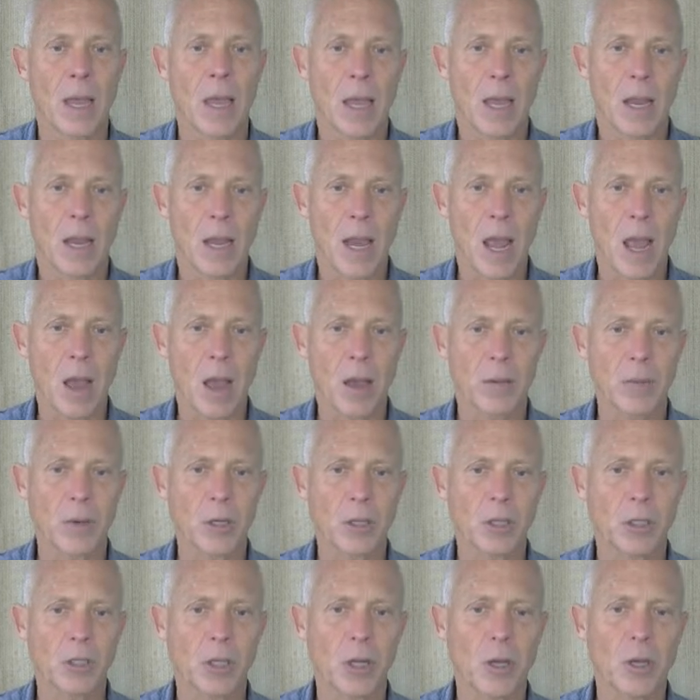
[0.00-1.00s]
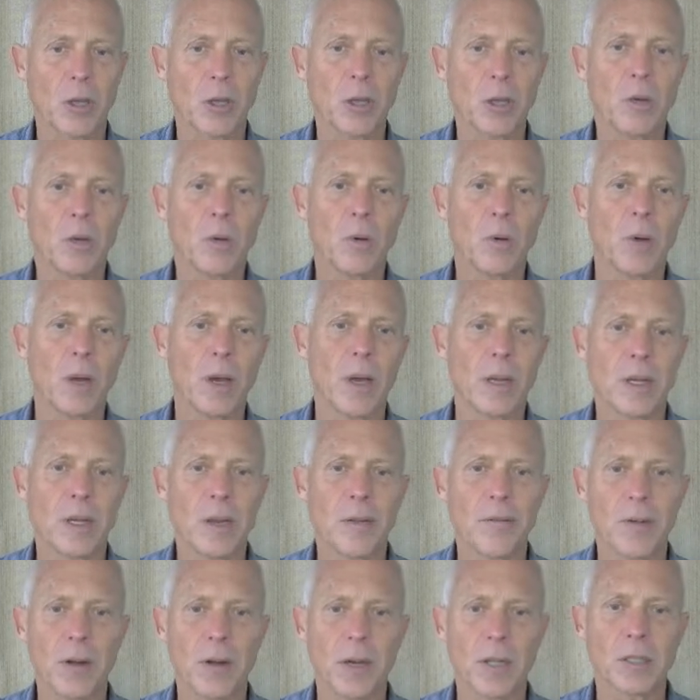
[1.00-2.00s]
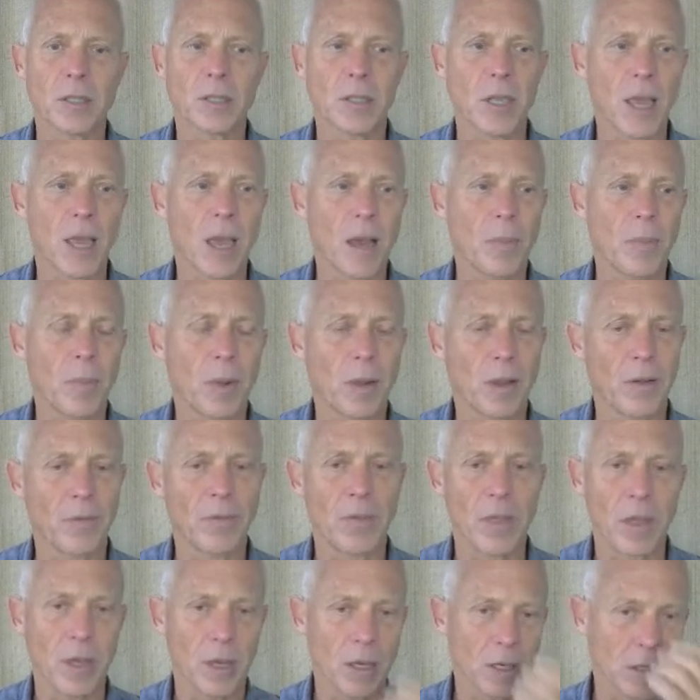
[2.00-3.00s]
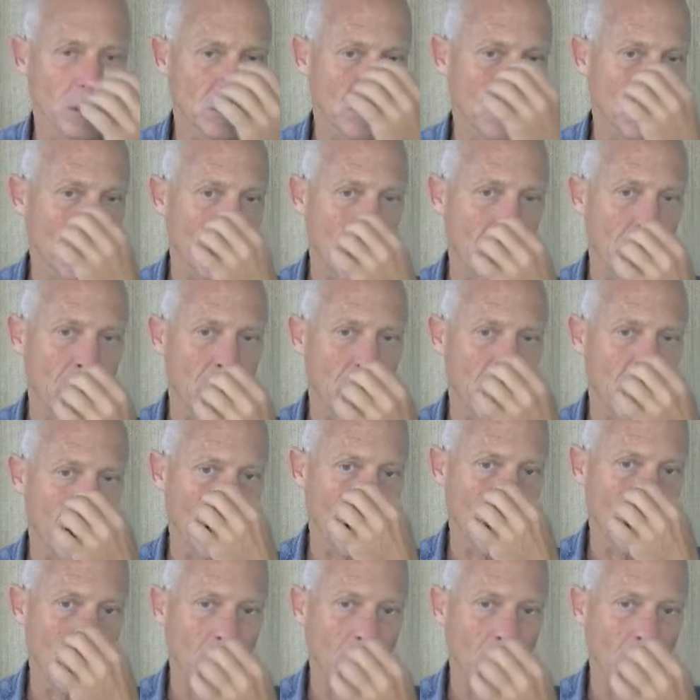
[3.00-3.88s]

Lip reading: Now I'm going to show you a different example of this, and